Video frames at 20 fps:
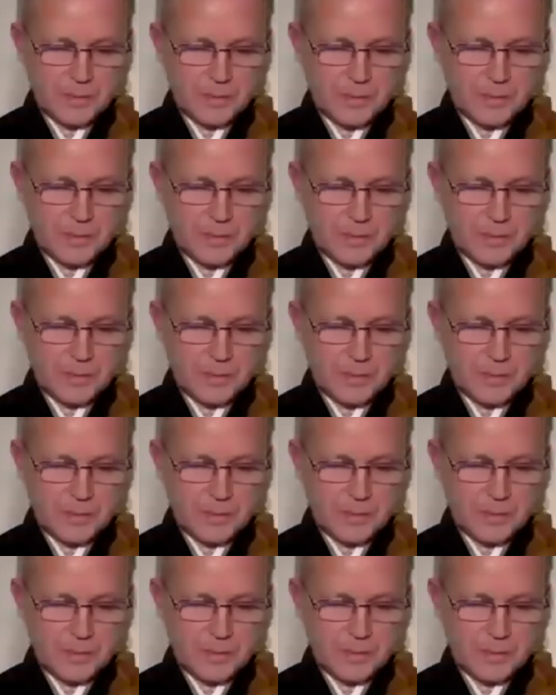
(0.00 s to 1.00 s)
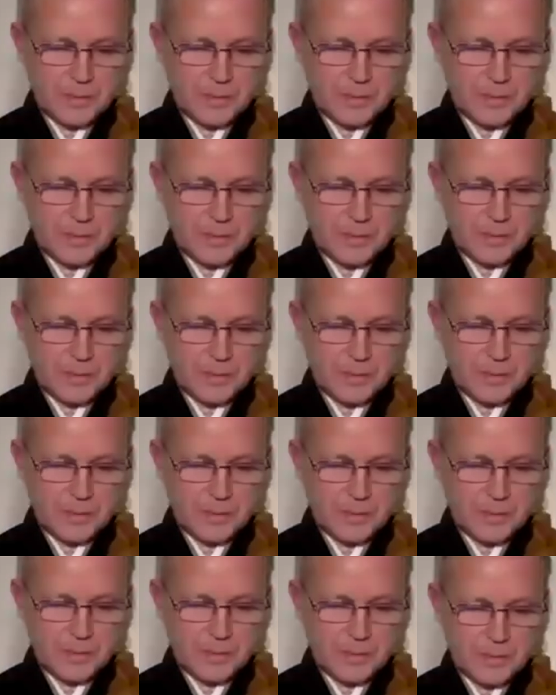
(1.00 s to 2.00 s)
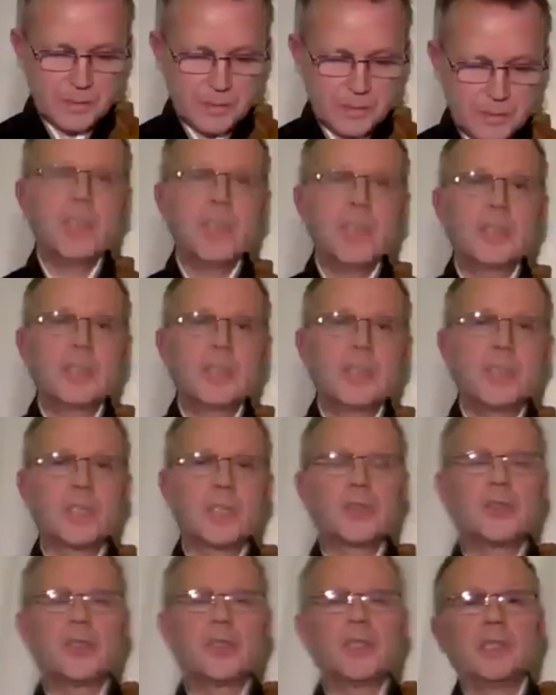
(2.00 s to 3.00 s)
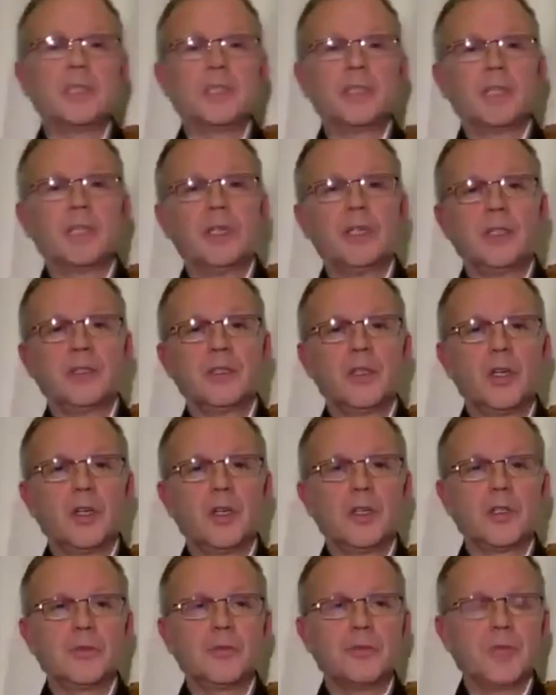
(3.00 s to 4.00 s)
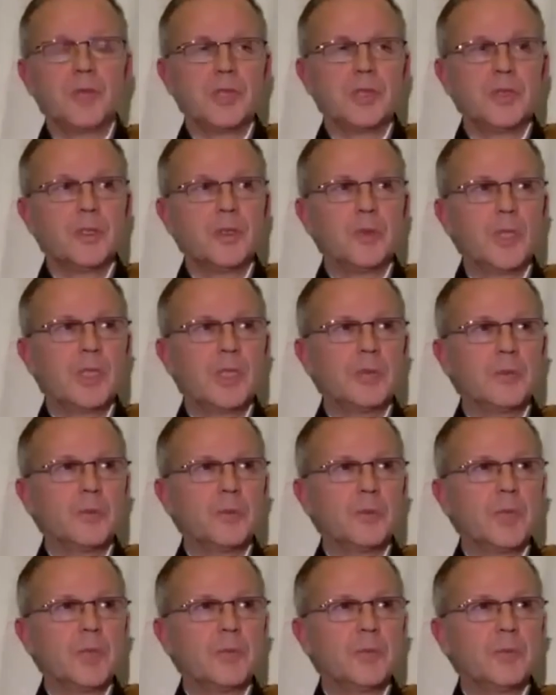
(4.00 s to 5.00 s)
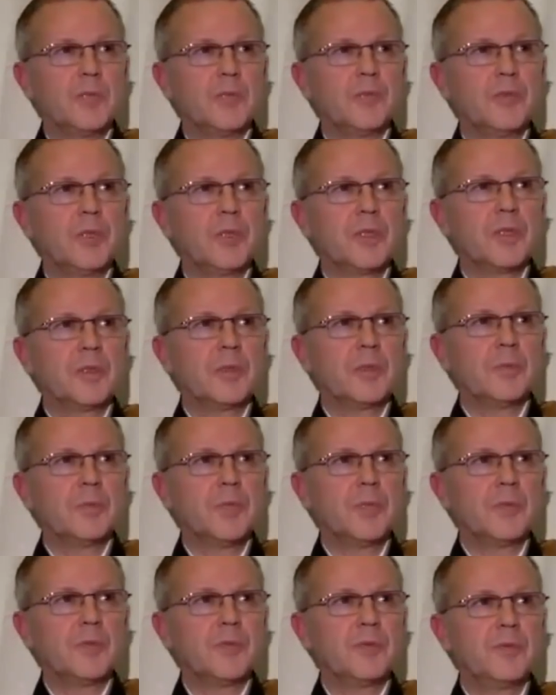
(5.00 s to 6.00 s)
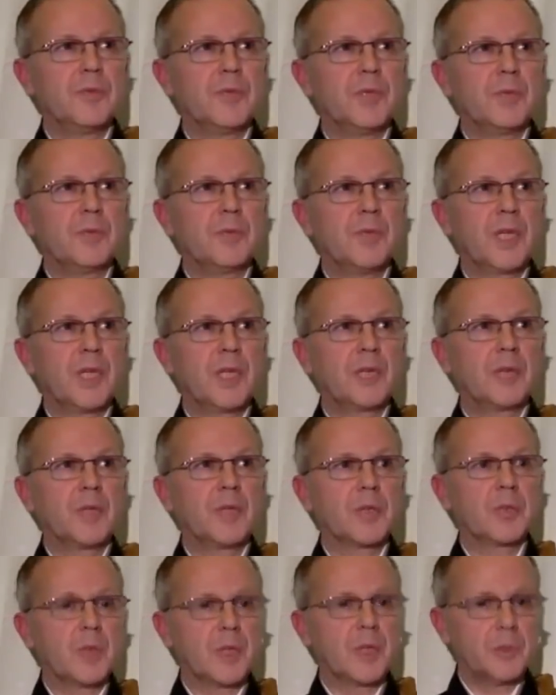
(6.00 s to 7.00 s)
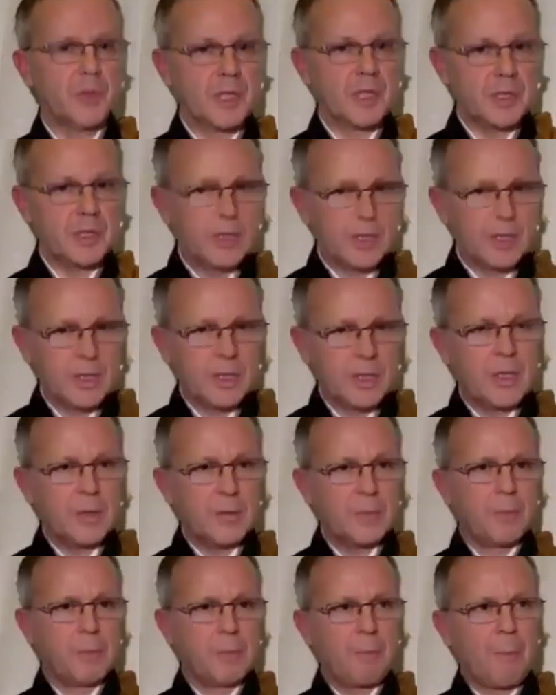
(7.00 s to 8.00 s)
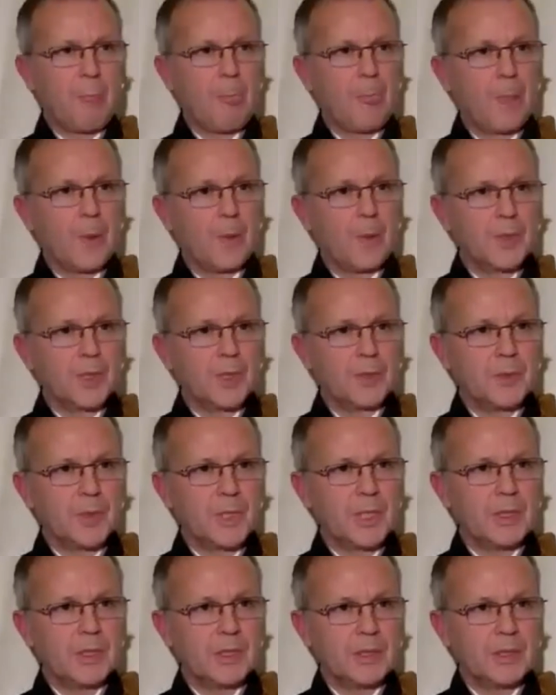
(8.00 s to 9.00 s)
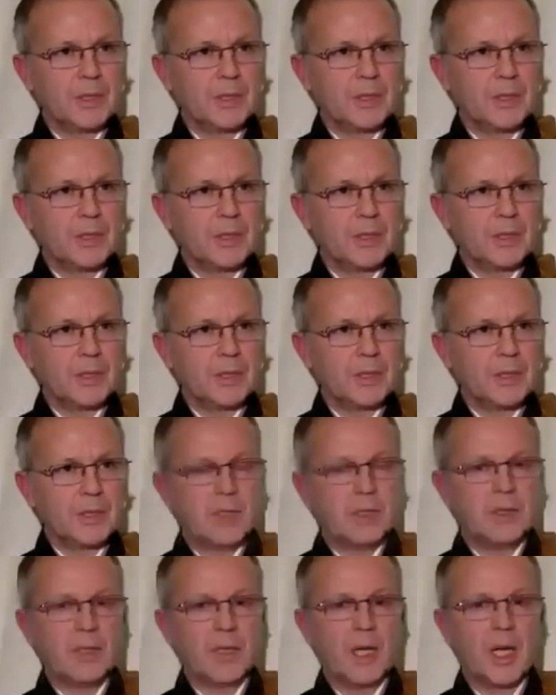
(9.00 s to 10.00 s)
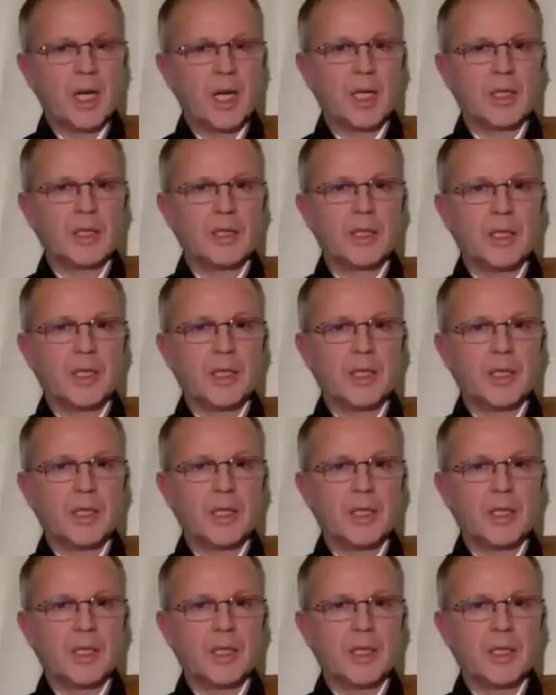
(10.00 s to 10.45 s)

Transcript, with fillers: protector of Dharma, and it's actually thought of you know when when before the the, the breakfast when we when we we hit the han